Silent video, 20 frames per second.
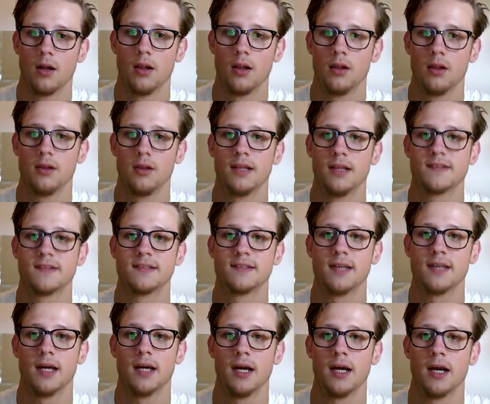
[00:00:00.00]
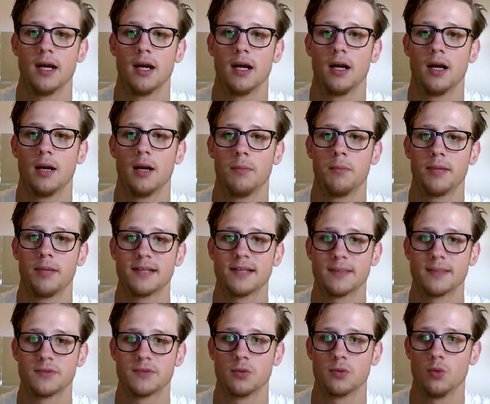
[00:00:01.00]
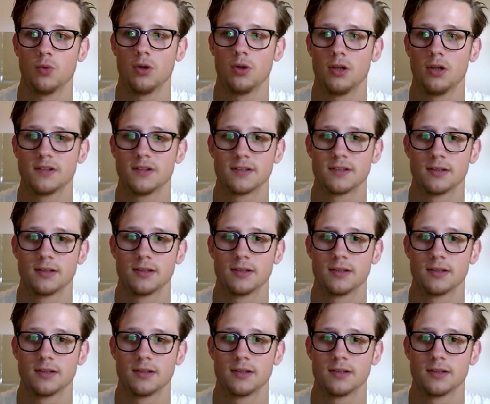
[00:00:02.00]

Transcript: Let's place up some walls.